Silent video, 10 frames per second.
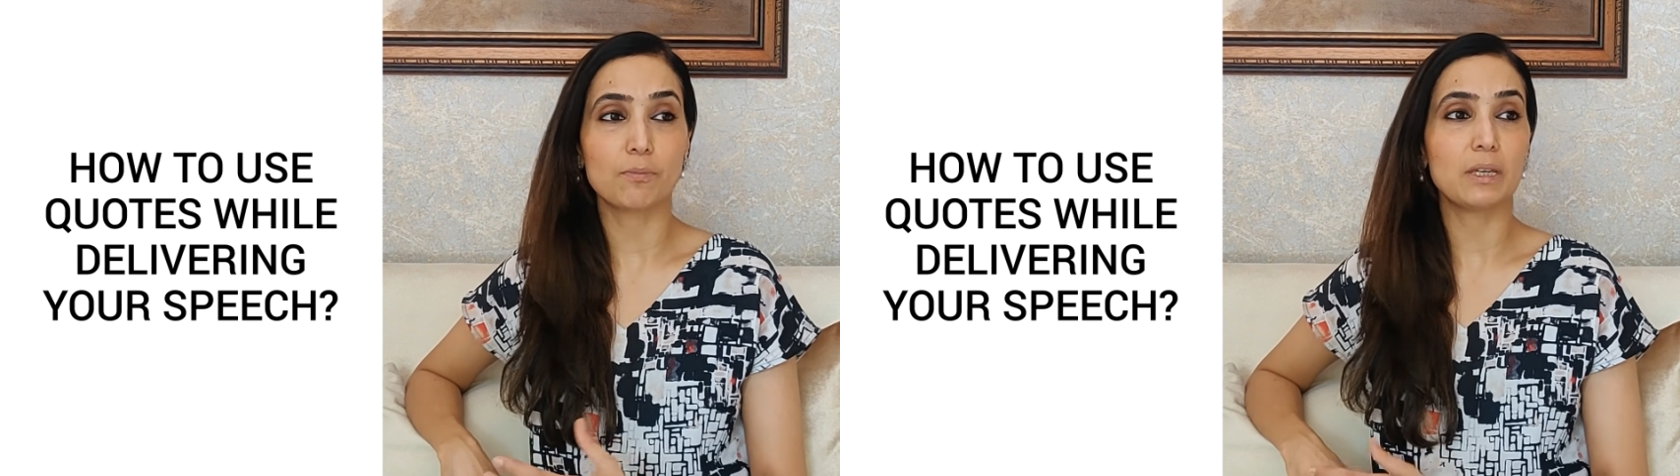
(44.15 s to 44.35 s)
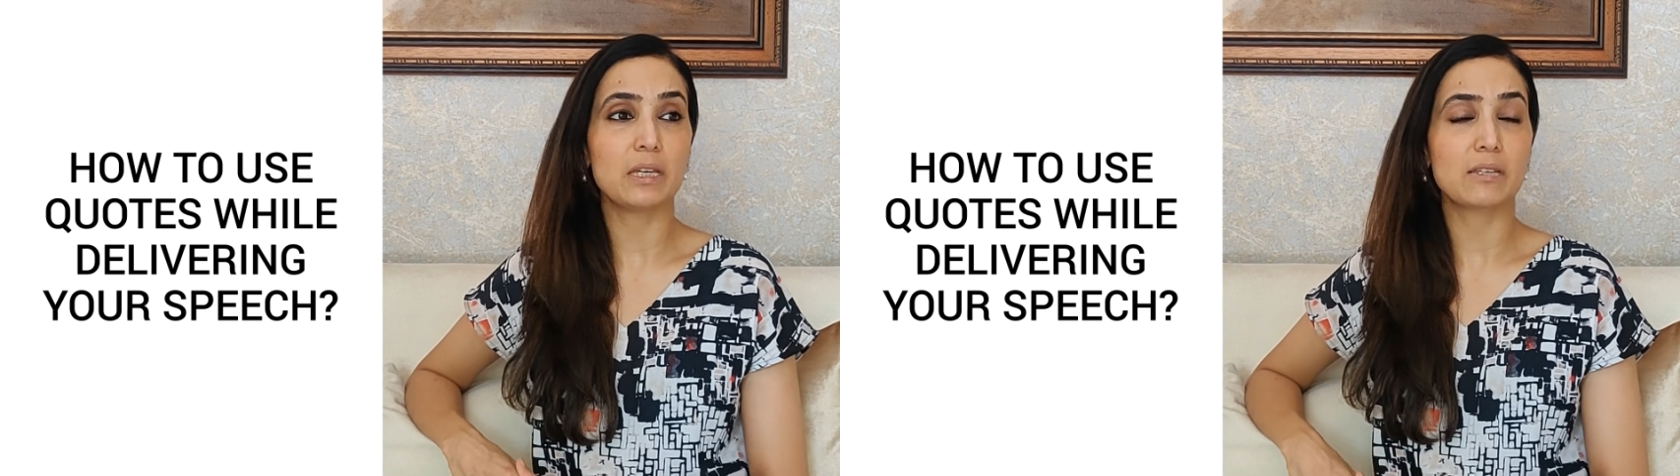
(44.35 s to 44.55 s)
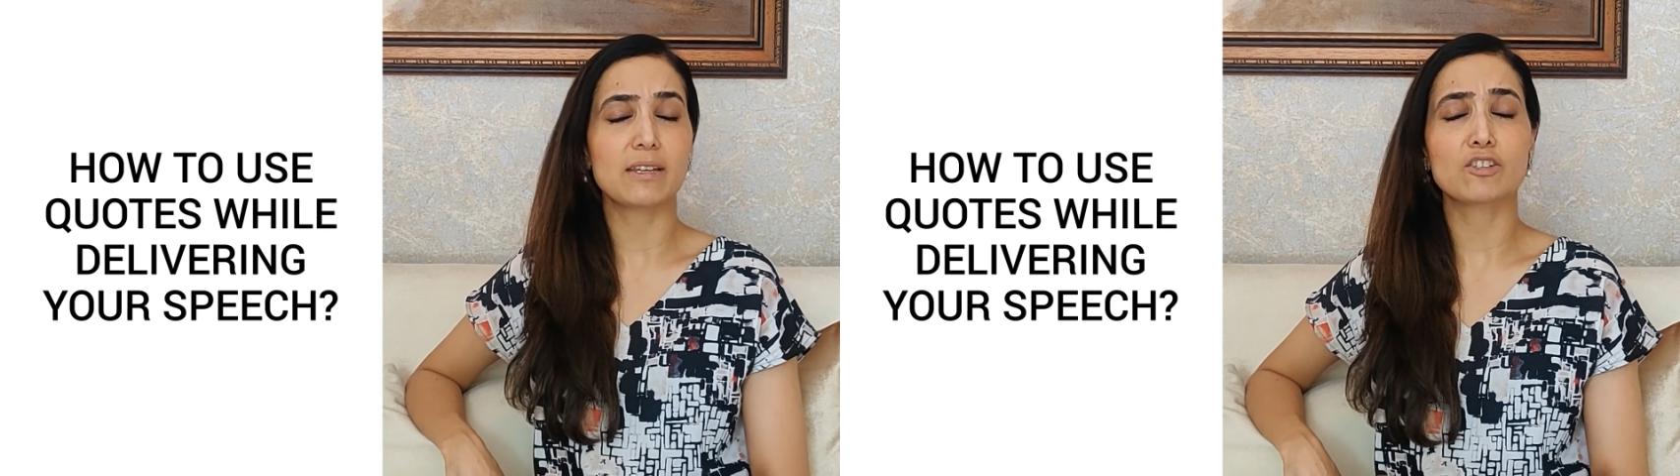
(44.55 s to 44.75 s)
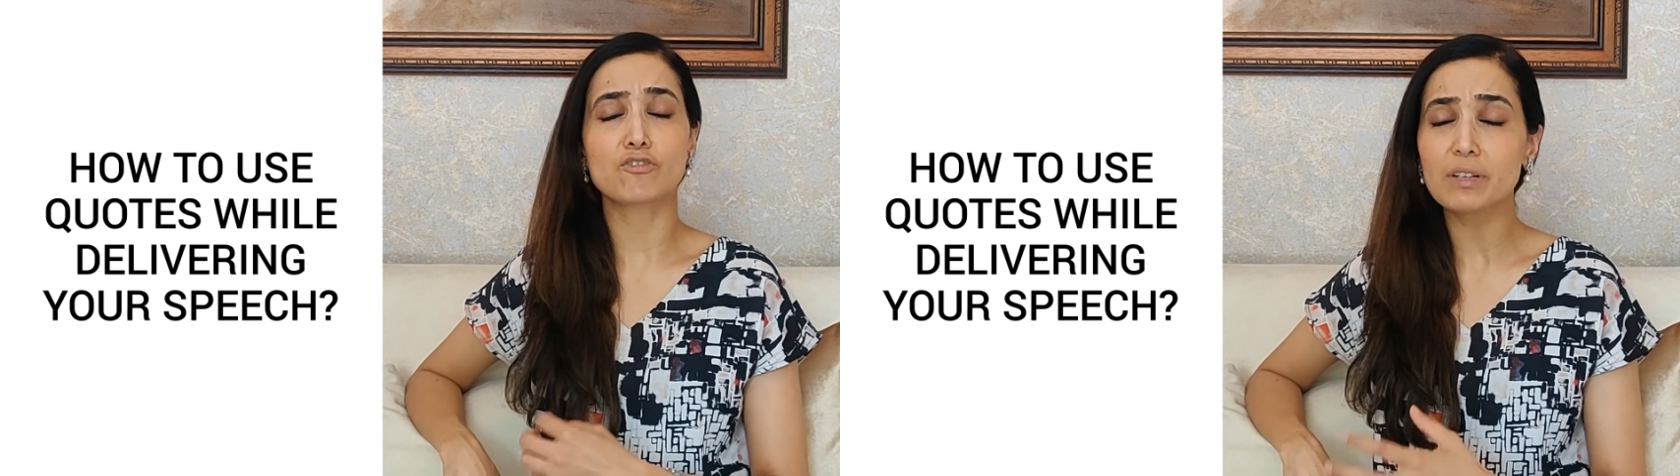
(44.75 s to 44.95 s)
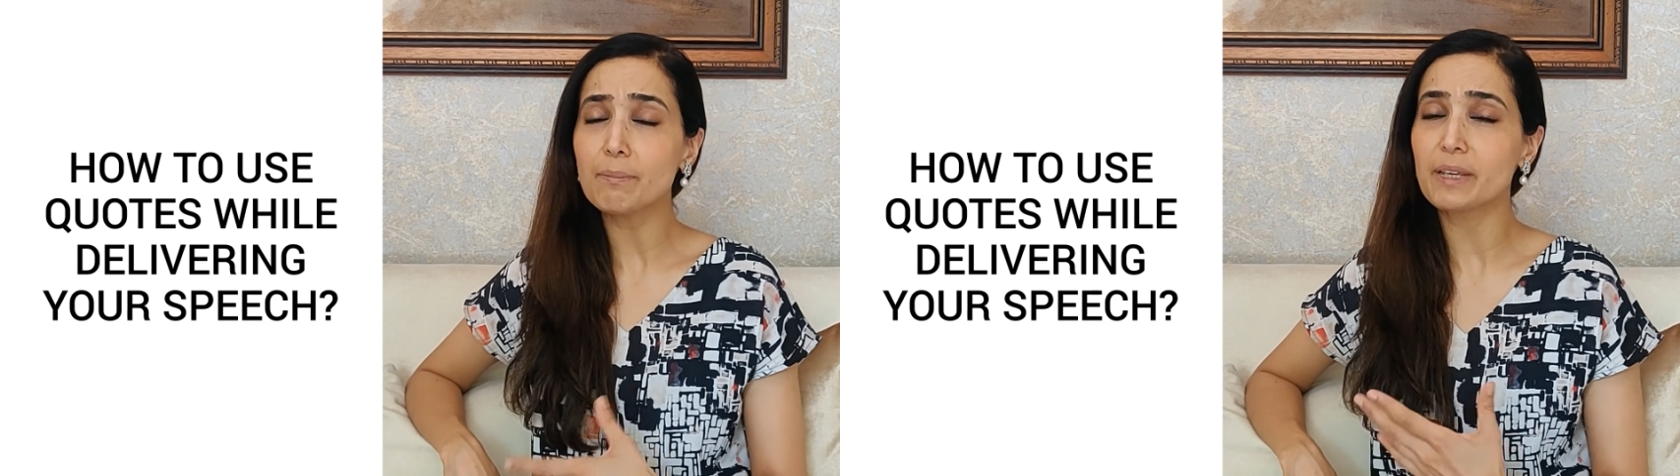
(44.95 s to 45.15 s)
me is
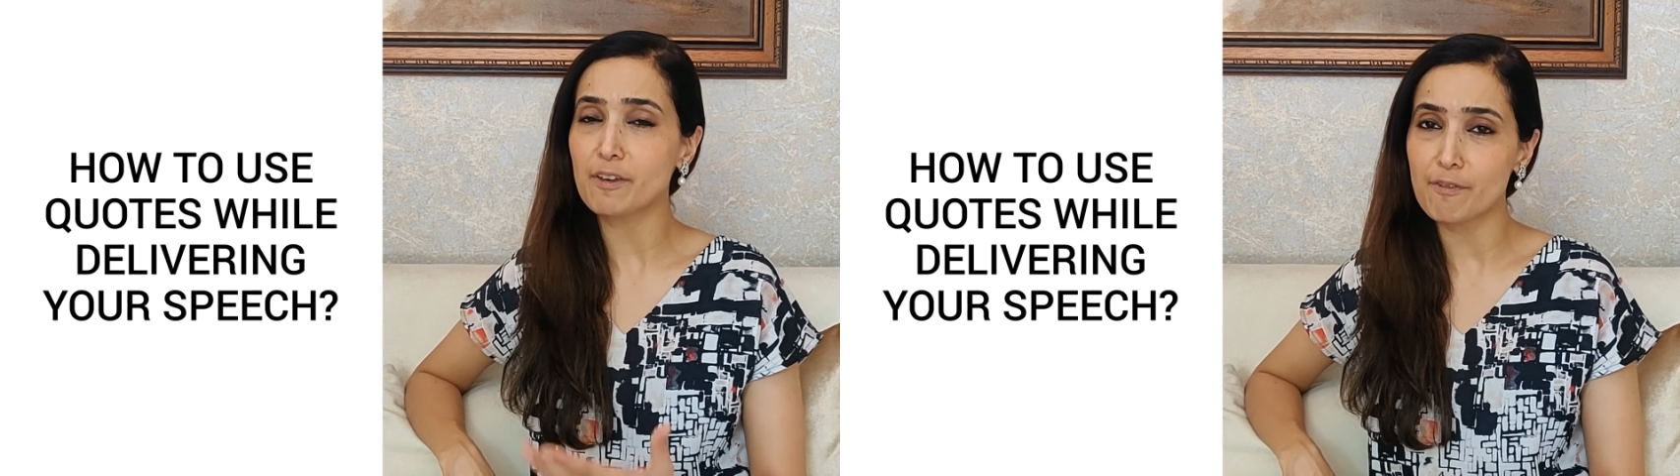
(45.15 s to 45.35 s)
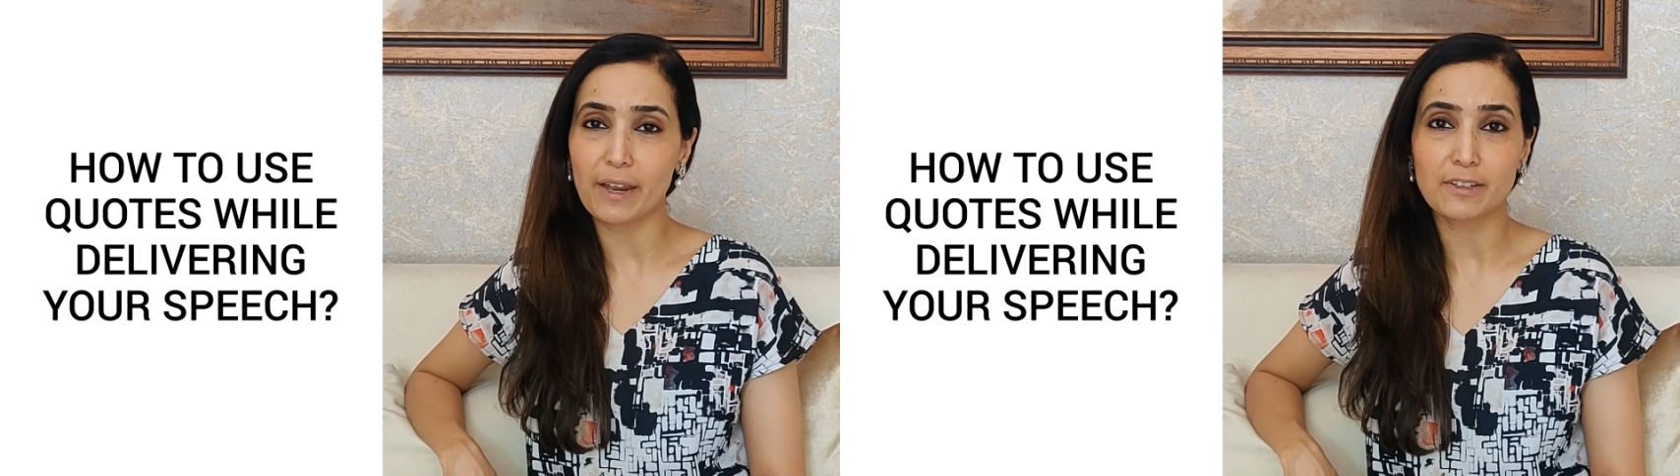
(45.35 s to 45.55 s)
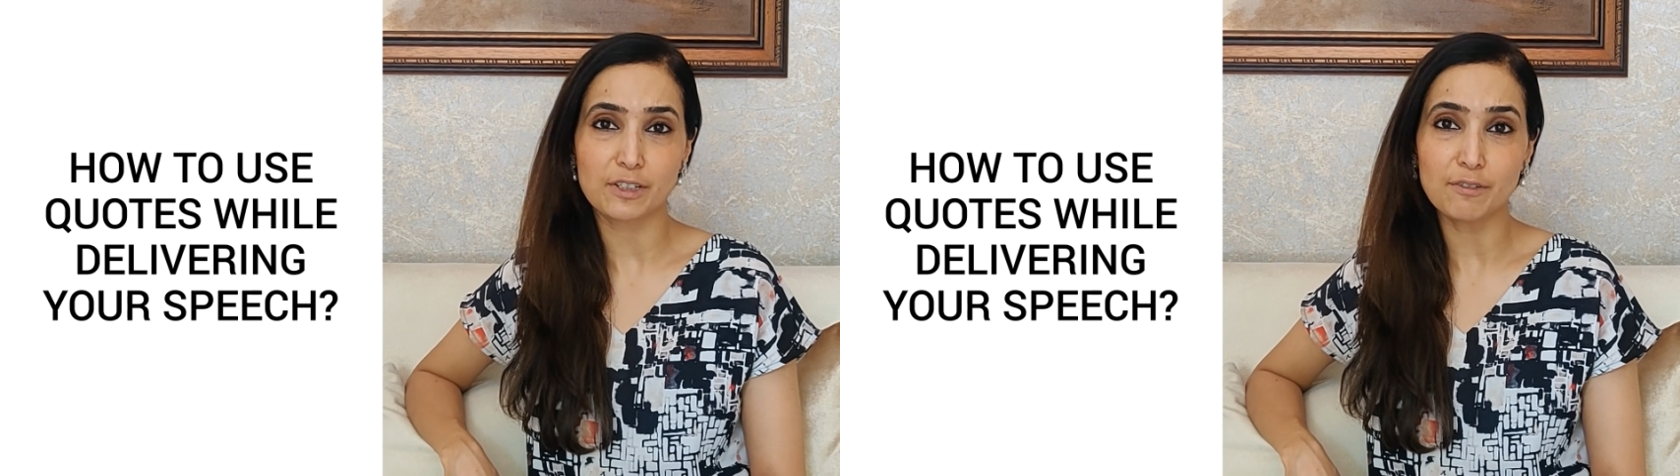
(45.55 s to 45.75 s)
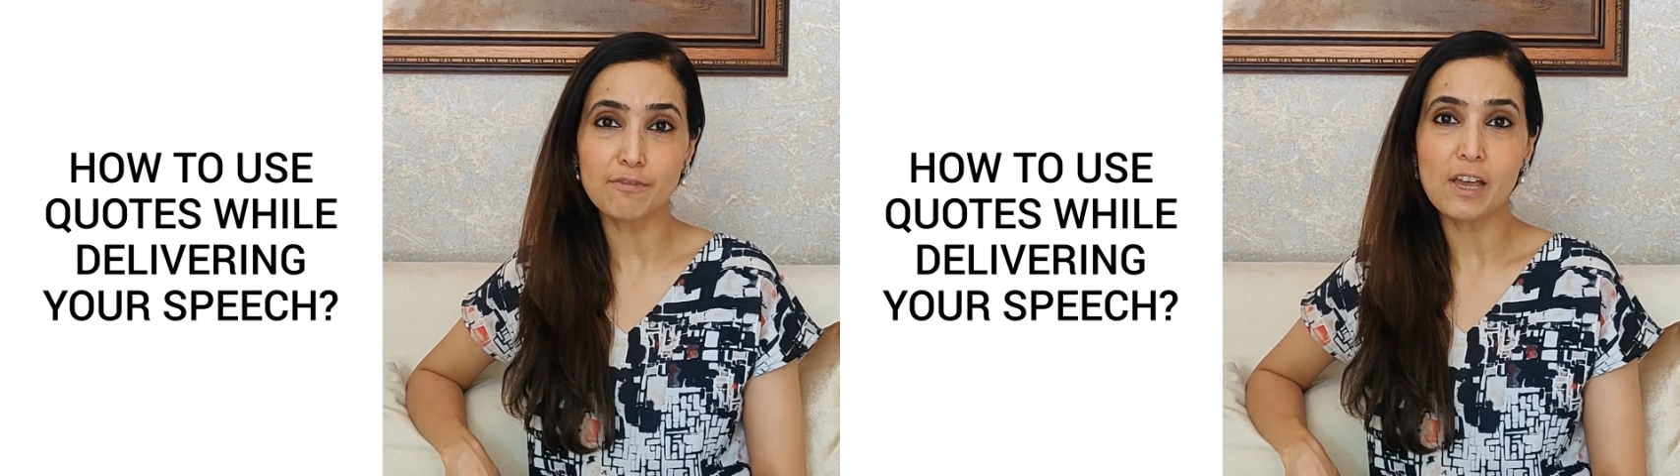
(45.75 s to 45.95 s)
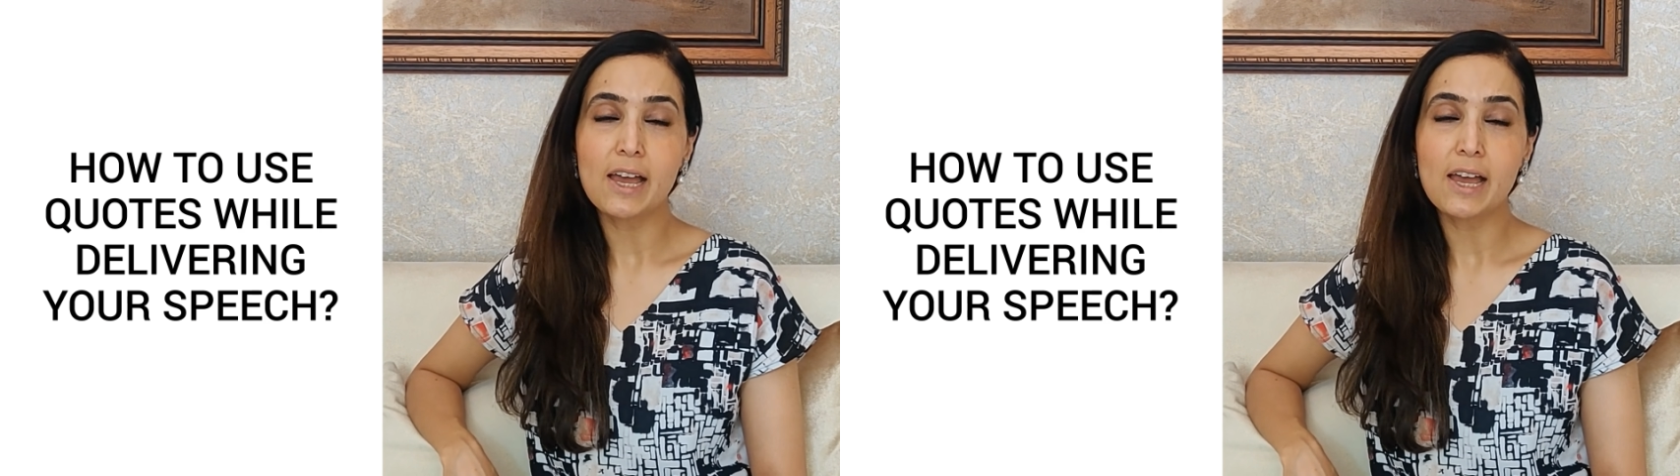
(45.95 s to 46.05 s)
extremely effective